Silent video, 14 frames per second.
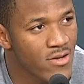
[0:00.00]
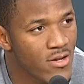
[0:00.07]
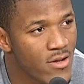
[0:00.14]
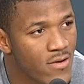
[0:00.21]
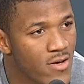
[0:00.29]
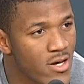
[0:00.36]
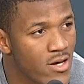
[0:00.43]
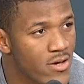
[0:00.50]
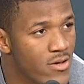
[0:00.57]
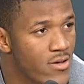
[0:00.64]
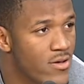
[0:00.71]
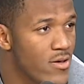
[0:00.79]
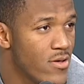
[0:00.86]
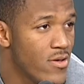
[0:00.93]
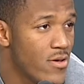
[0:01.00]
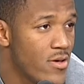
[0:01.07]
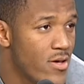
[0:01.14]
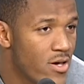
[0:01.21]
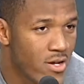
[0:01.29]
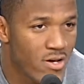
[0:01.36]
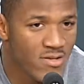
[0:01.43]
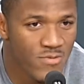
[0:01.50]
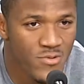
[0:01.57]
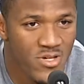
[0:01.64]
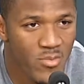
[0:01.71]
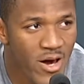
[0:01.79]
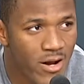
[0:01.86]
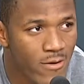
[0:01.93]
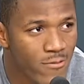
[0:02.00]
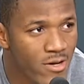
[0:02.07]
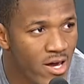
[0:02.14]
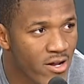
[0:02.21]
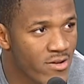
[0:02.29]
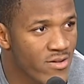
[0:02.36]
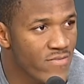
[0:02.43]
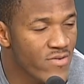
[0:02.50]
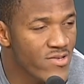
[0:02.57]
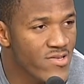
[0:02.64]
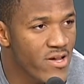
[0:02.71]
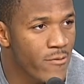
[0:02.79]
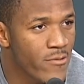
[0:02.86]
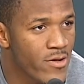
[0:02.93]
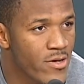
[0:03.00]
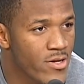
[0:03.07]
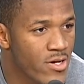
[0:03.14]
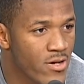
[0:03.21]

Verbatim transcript: You know, uh, it doesn't really matter what kind of defense they run.